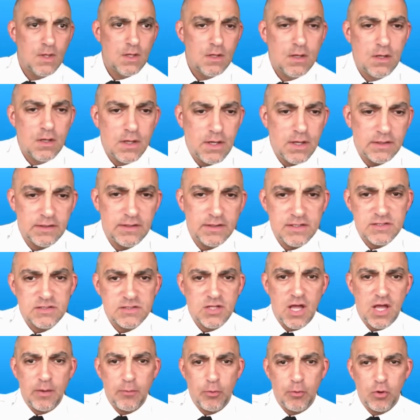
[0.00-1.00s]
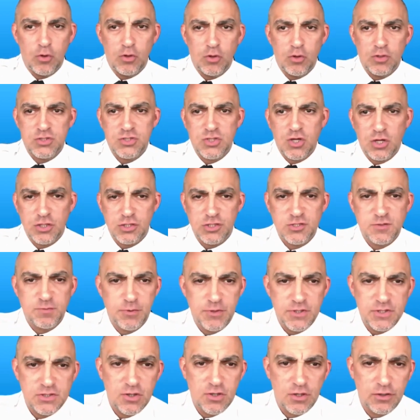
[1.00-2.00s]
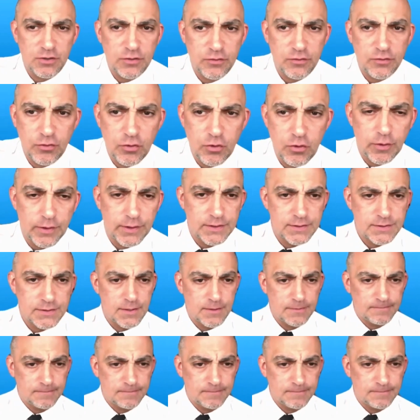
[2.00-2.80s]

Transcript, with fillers: And at this time, would all sergeants please start the recordings?